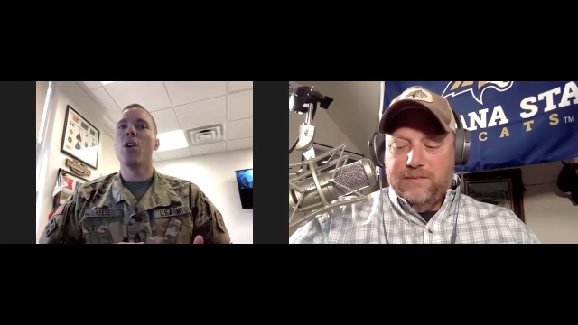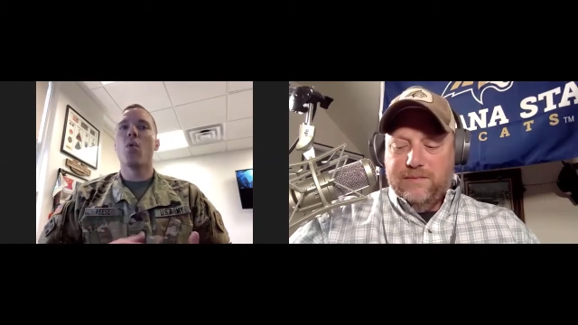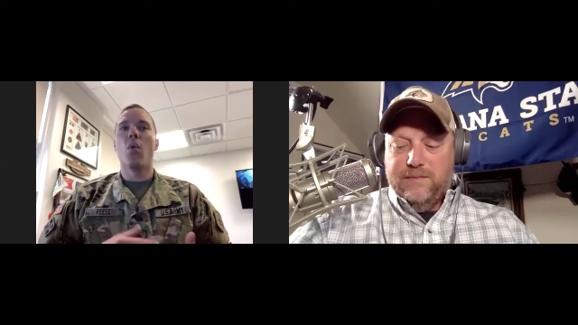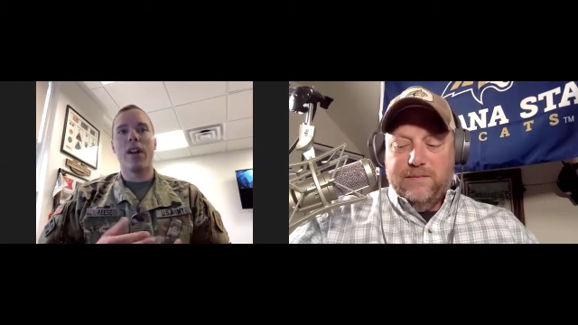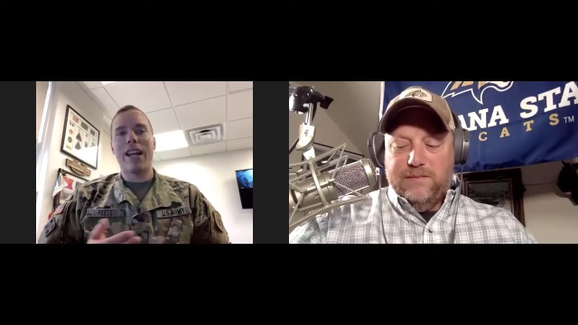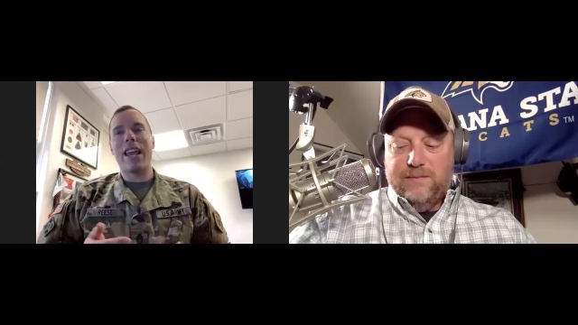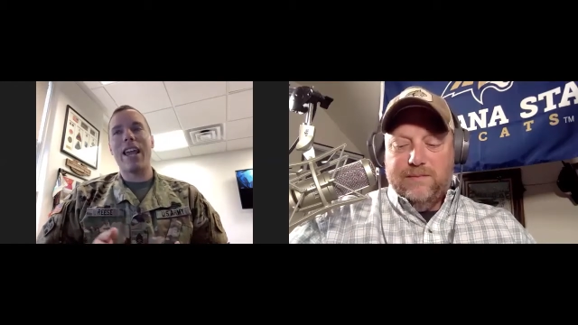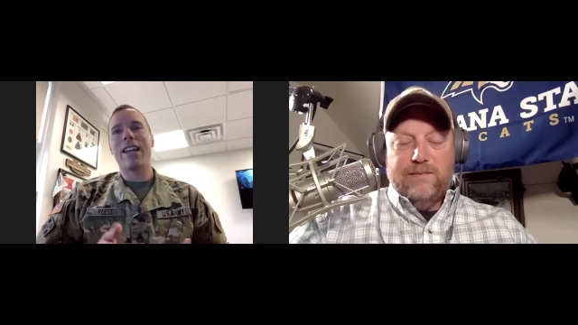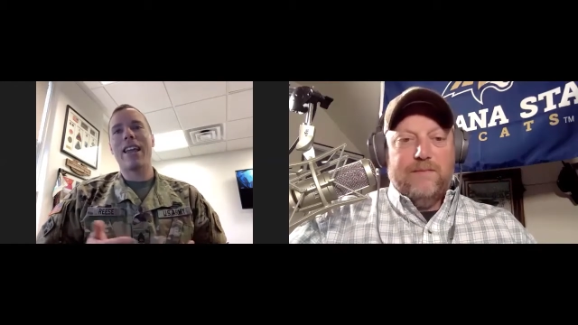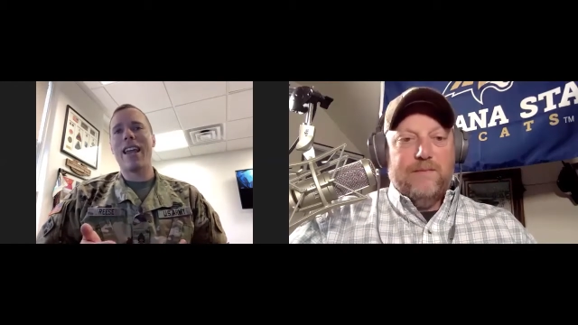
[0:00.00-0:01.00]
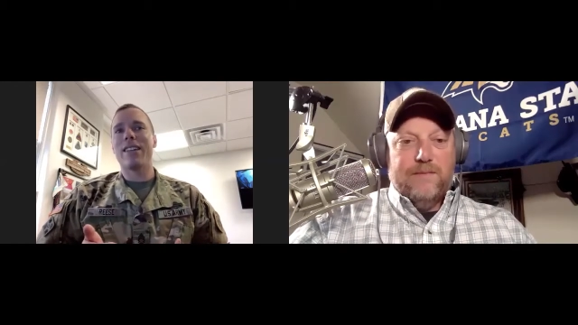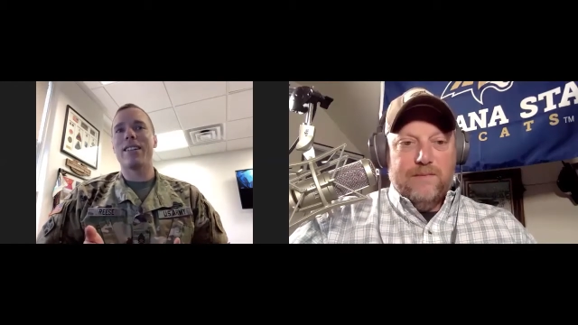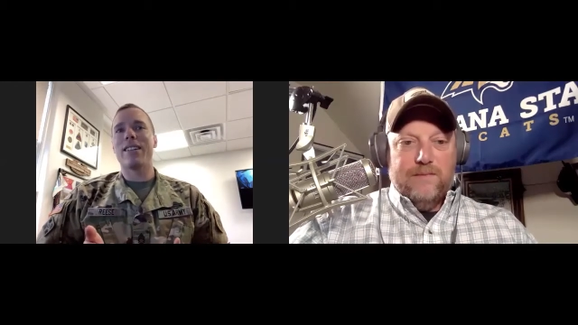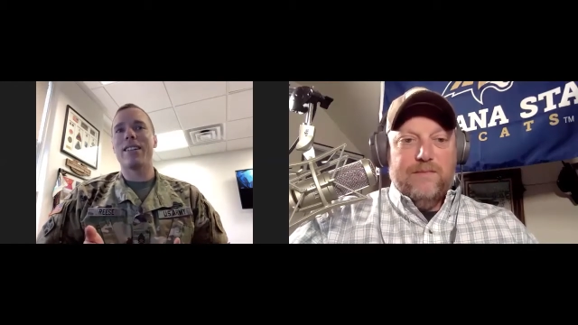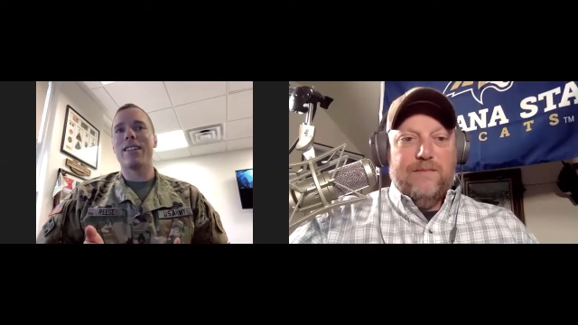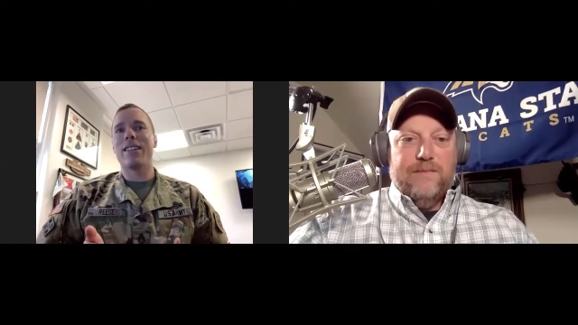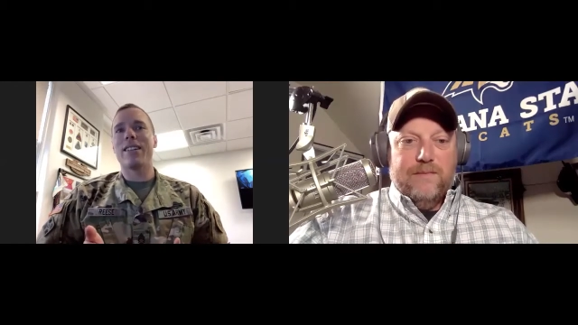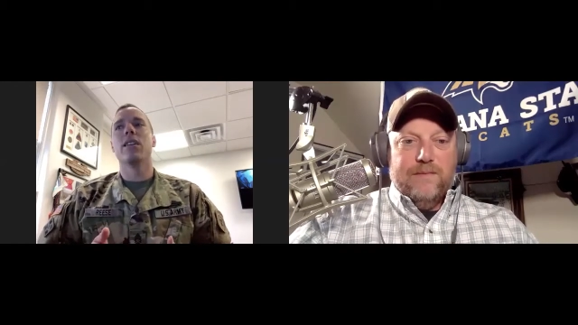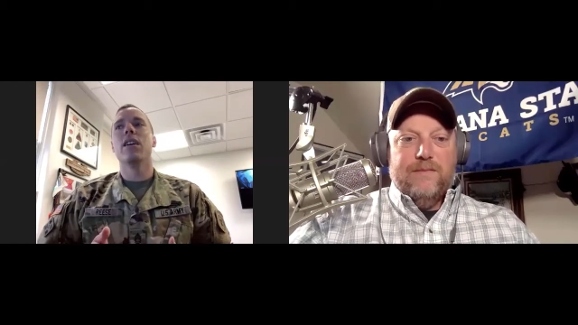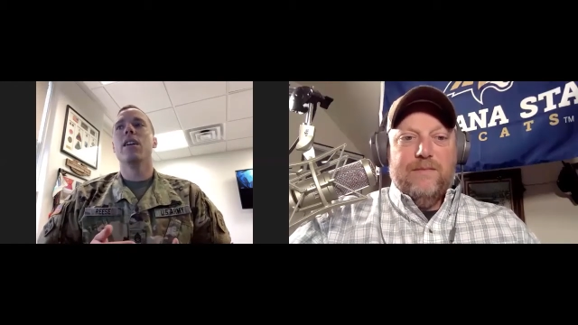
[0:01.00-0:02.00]
Speaker 1: what I can and can't
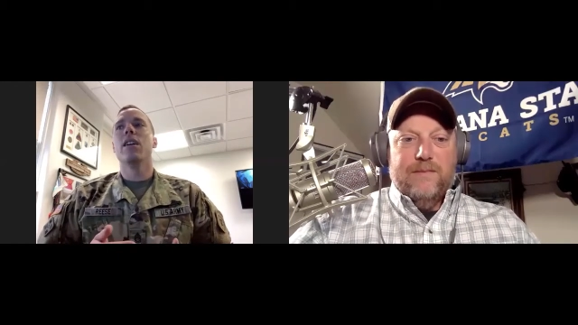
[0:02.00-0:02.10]
discuss.